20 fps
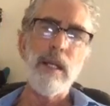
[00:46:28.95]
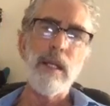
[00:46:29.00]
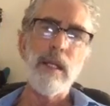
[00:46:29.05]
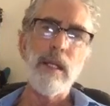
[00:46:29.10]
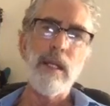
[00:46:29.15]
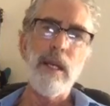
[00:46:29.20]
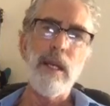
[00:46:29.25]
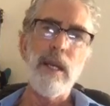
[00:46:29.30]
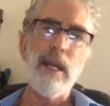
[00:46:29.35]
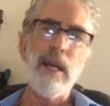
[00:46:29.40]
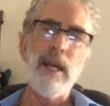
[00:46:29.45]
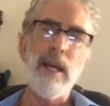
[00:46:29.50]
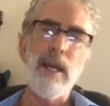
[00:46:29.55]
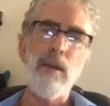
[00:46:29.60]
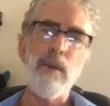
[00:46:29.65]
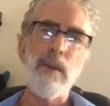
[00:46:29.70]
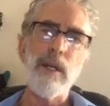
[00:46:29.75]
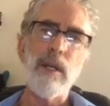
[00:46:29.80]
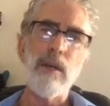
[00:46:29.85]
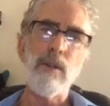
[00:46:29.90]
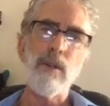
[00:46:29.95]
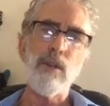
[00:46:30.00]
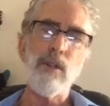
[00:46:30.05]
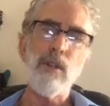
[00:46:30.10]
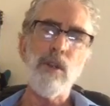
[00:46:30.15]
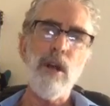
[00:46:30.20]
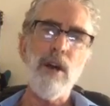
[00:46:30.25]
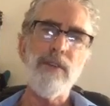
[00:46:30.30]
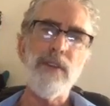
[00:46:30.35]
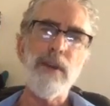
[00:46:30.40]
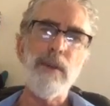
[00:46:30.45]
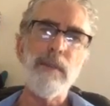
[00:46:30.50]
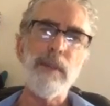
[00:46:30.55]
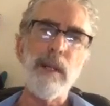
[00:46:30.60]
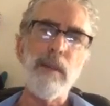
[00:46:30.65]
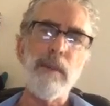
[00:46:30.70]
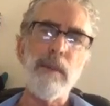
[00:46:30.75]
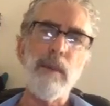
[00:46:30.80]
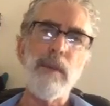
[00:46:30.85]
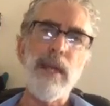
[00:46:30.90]
There we go. So soften him a little
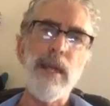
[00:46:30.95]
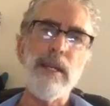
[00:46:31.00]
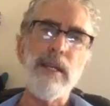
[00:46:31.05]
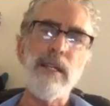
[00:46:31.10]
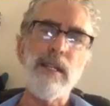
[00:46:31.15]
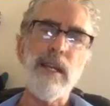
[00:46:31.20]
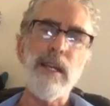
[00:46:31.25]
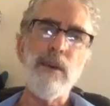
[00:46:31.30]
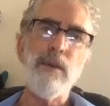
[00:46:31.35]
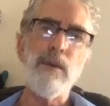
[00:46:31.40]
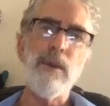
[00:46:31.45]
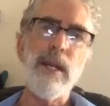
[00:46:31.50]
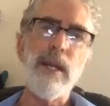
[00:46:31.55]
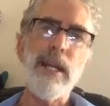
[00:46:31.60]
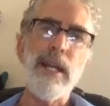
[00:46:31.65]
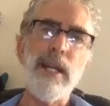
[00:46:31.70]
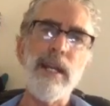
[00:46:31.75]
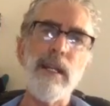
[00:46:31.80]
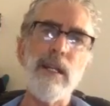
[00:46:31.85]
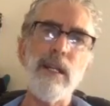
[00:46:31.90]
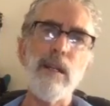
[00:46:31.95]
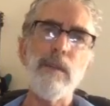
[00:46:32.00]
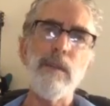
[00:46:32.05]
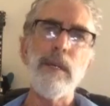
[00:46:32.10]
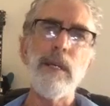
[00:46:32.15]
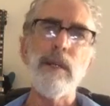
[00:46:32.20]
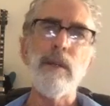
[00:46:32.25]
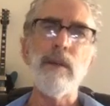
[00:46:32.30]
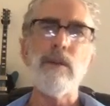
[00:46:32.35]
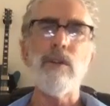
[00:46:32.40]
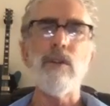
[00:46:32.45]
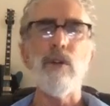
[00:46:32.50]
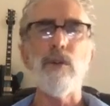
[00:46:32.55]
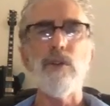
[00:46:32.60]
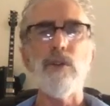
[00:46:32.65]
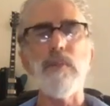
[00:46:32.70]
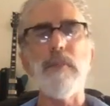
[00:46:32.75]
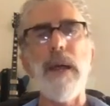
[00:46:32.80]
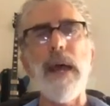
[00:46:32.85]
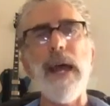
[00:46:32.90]
bit with that inside rein, a little bit,
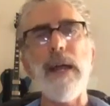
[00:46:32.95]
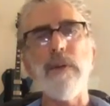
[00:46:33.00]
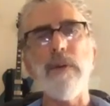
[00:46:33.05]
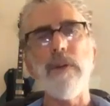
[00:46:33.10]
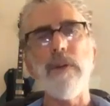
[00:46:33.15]
shoulders back when